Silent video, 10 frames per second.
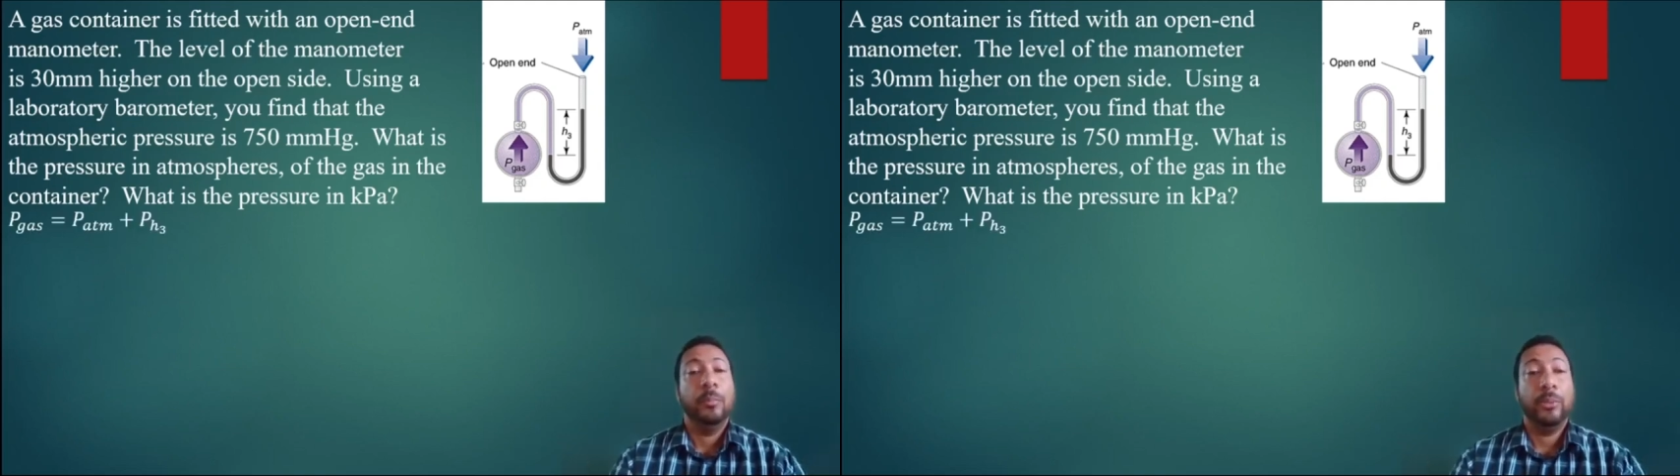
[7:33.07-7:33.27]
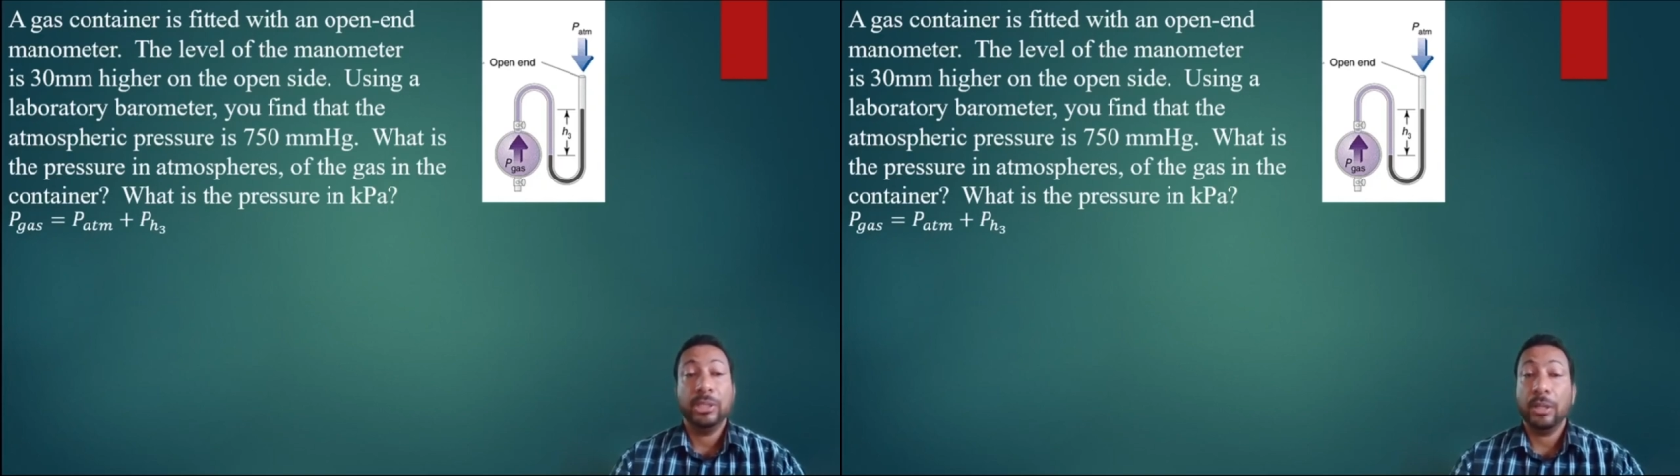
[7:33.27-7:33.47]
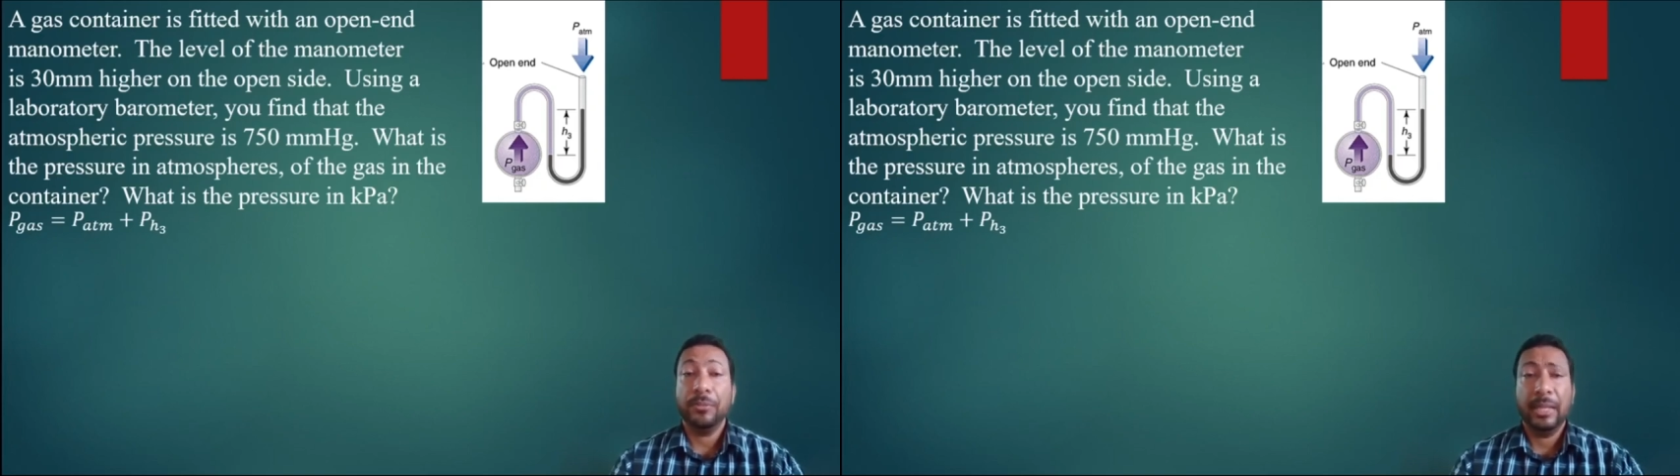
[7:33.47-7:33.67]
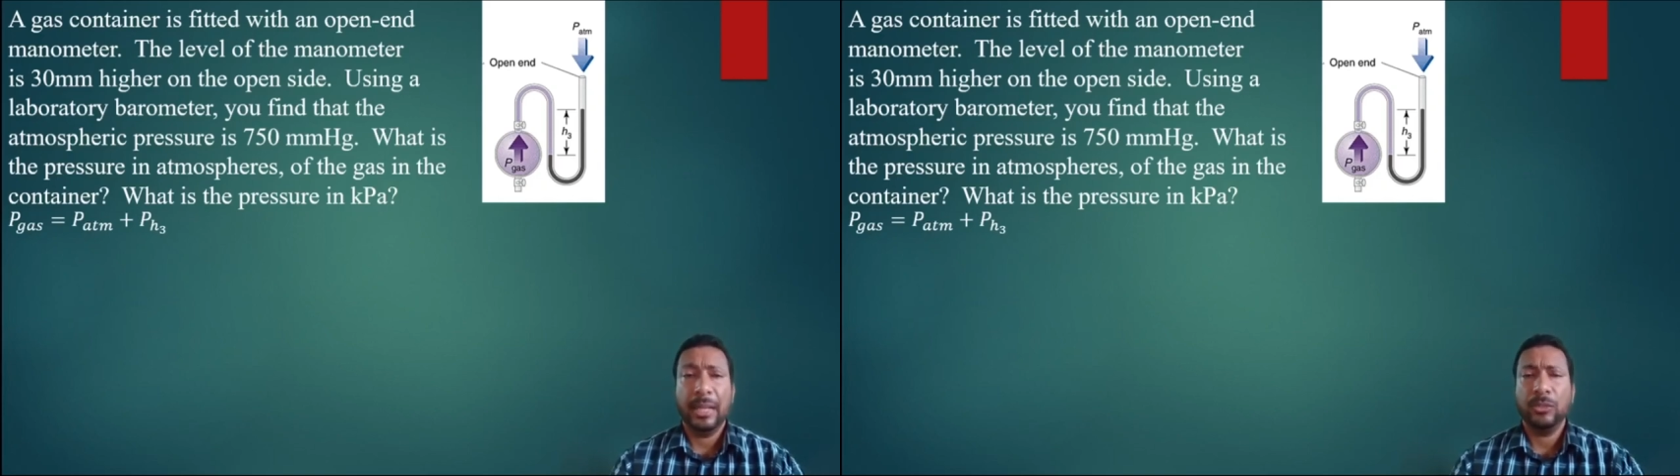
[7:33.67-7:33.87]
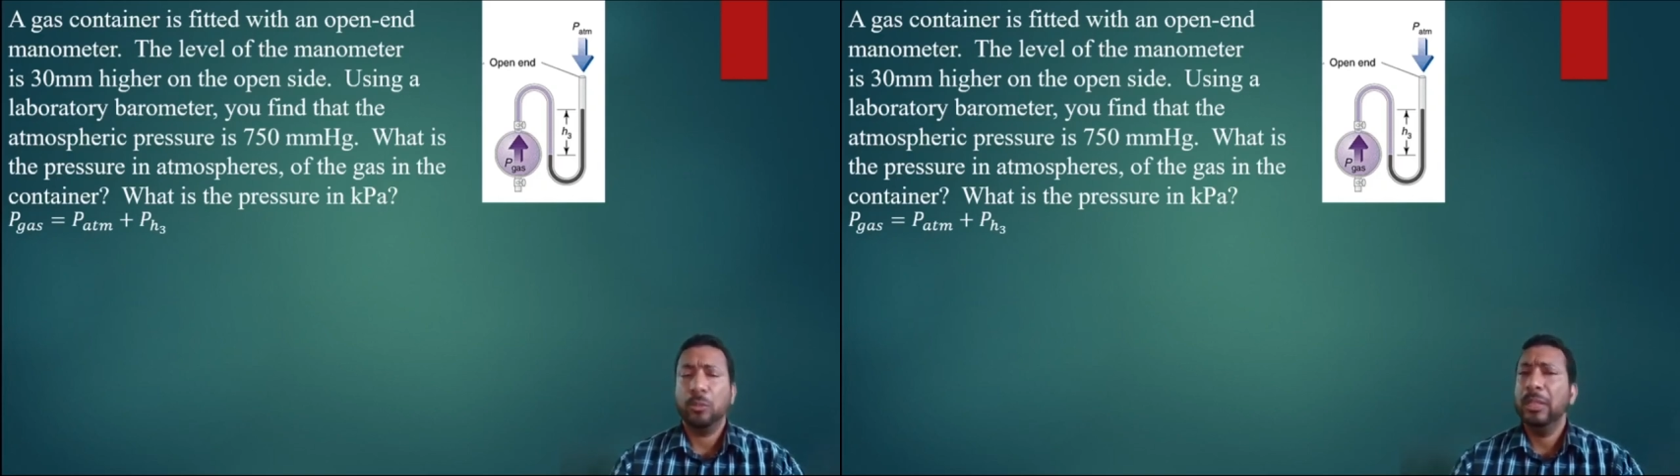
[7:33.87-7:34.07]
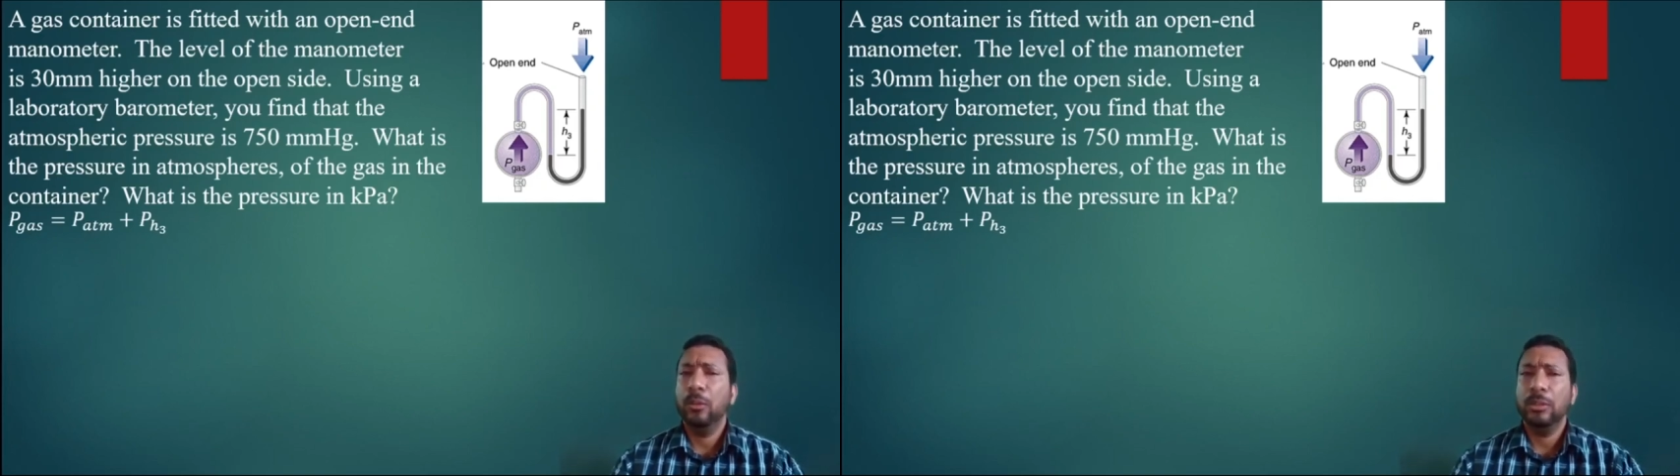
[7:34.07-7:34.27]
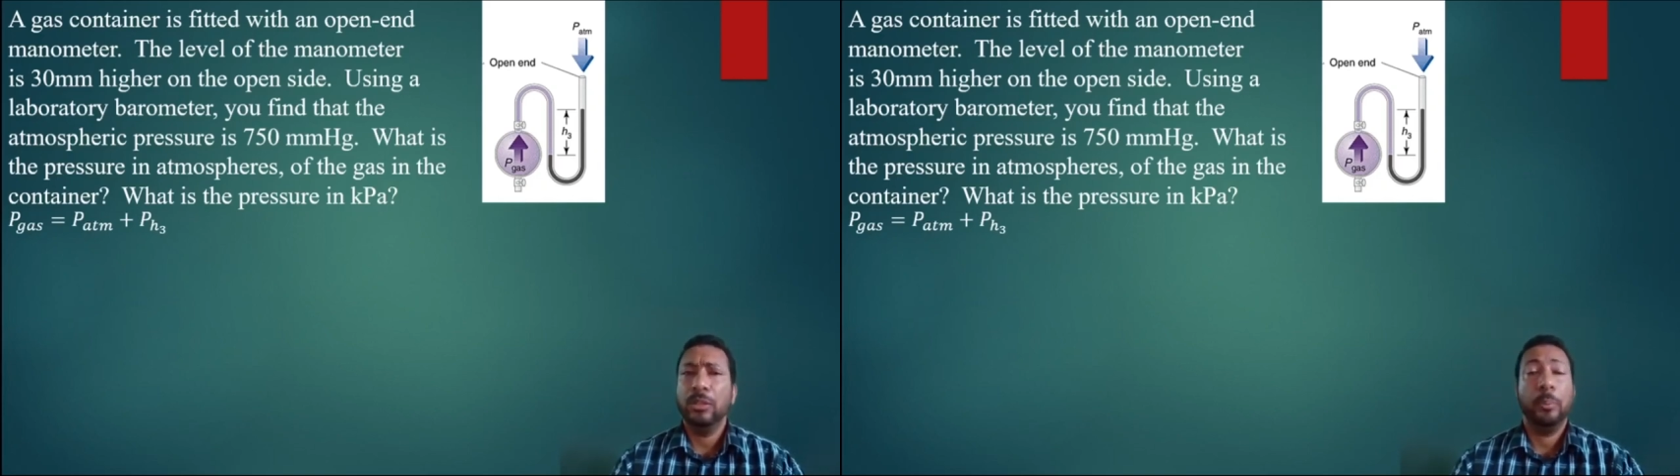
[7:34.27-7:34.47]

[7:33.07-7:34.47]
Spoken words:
pressure of the gas will be equal to the